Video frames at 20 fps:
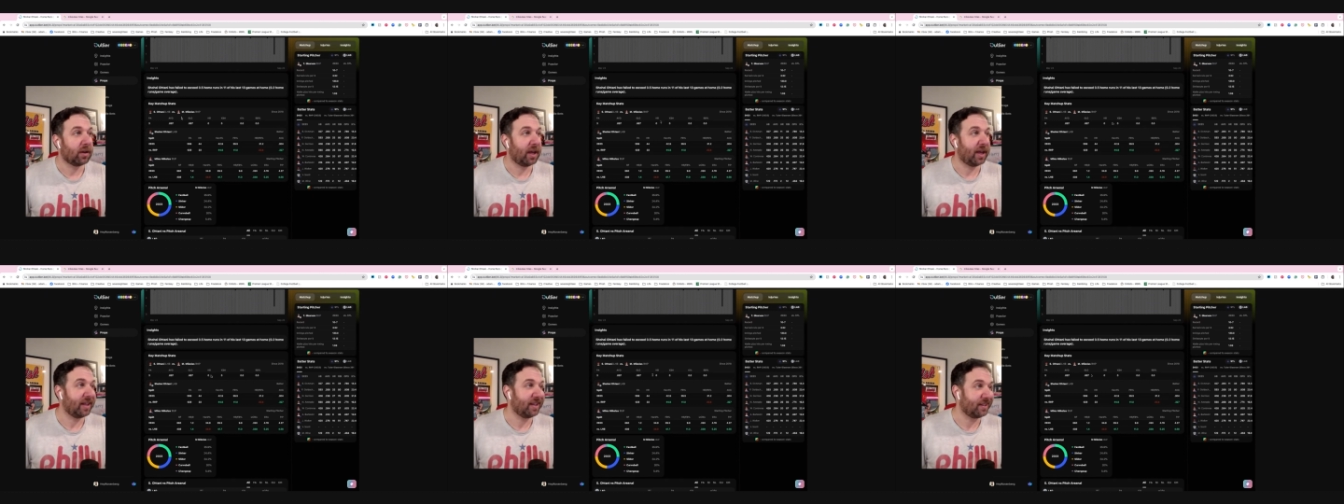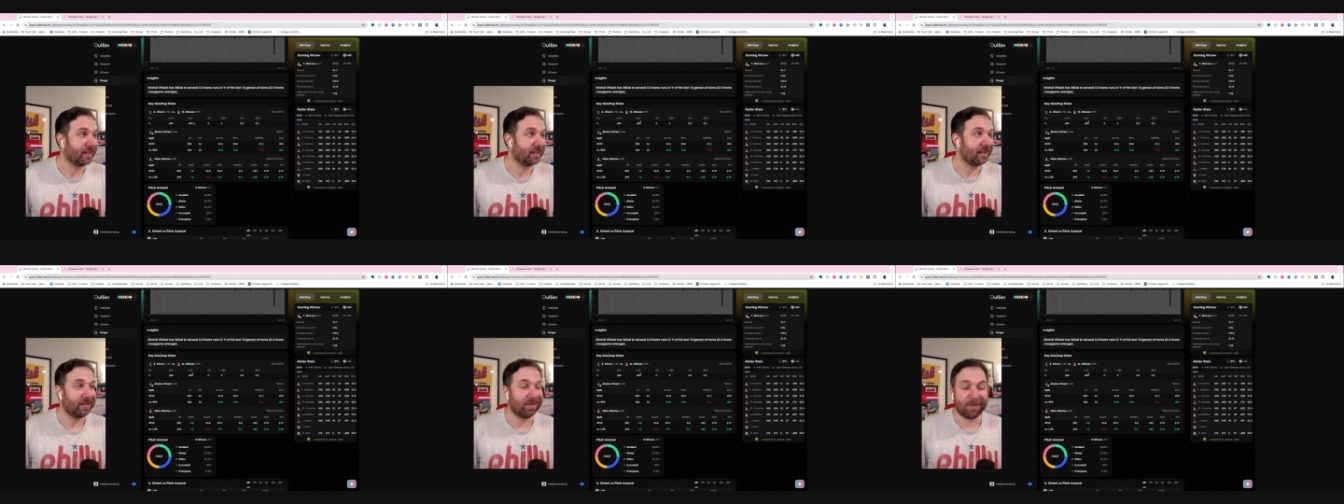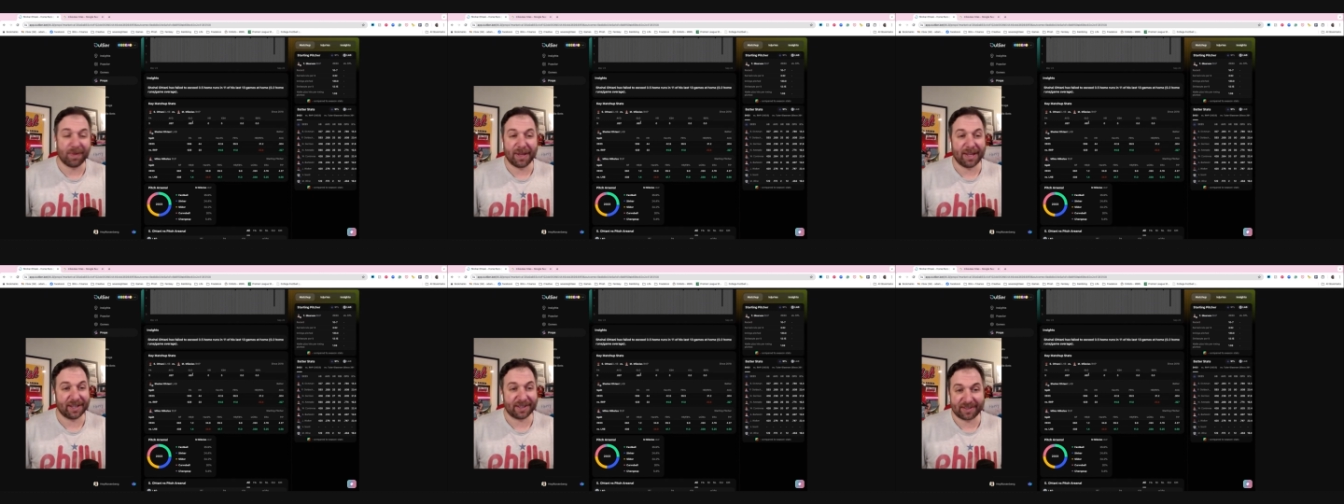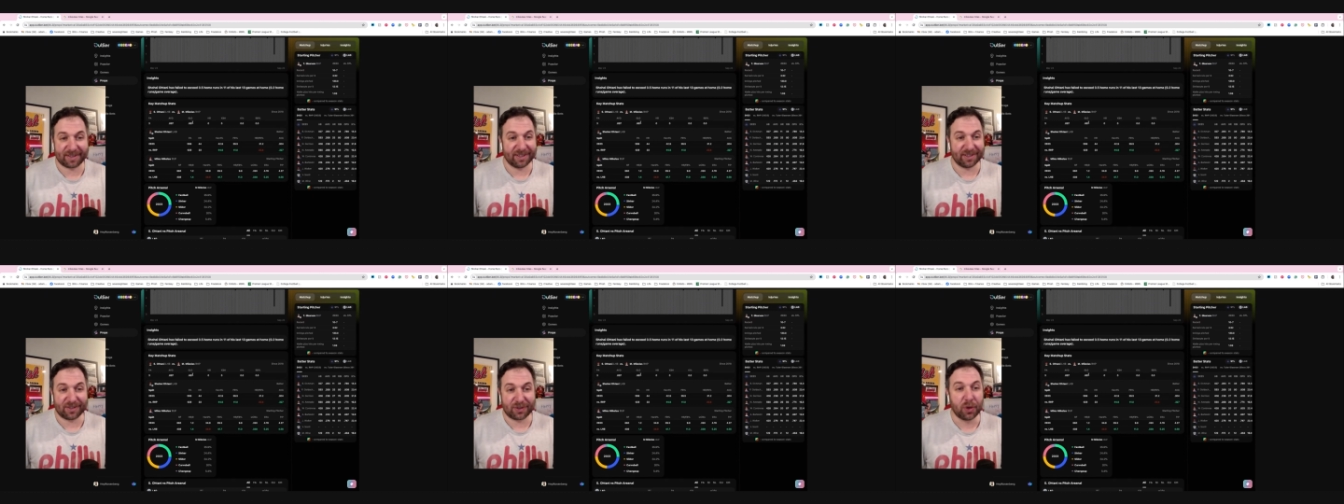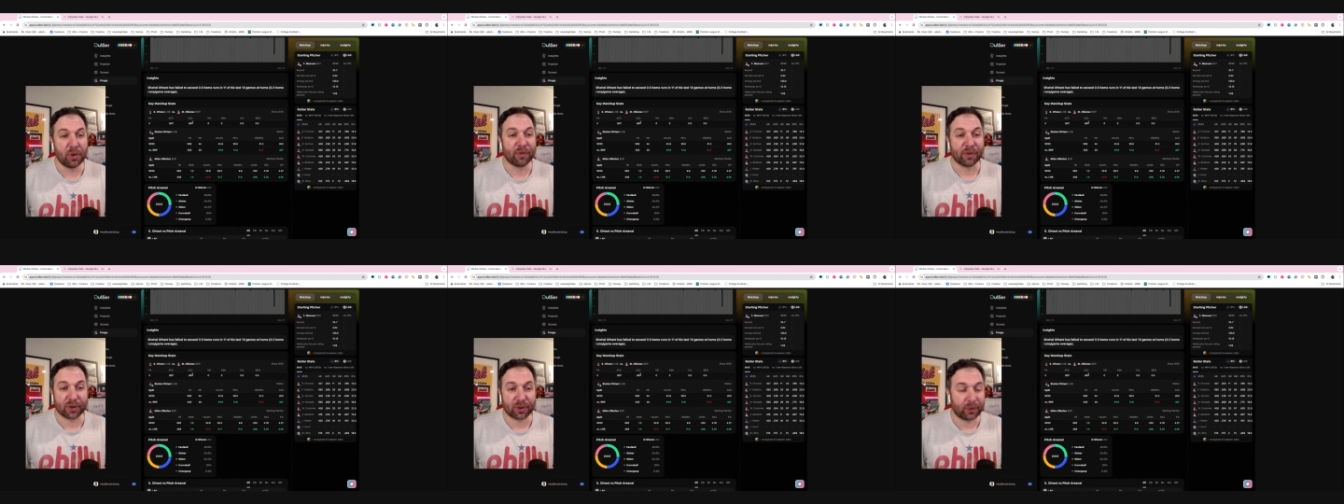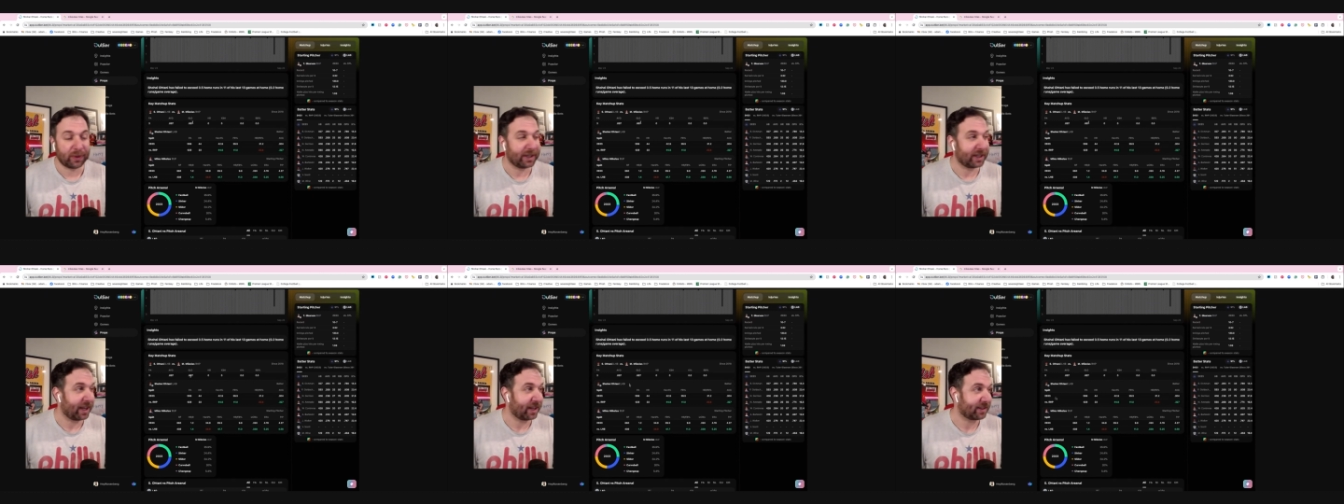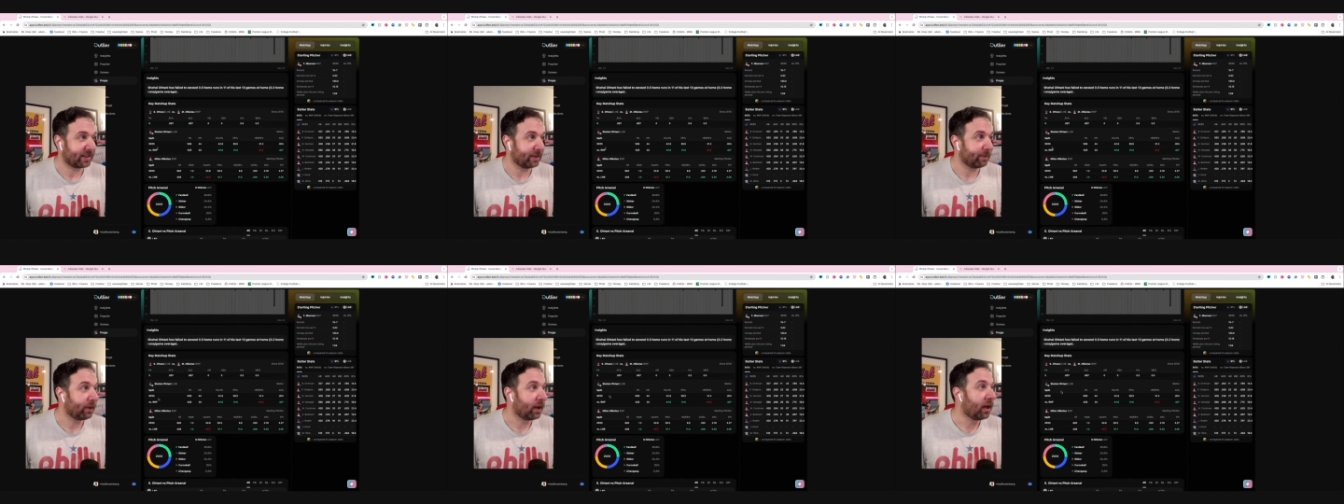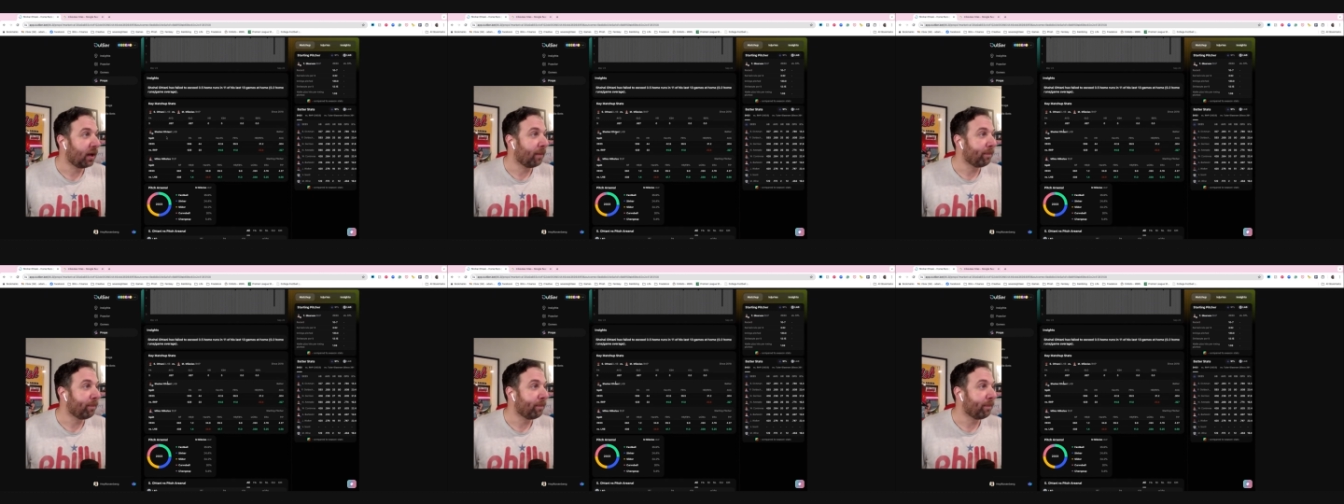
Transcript: and he hits these 2 for 3 against him,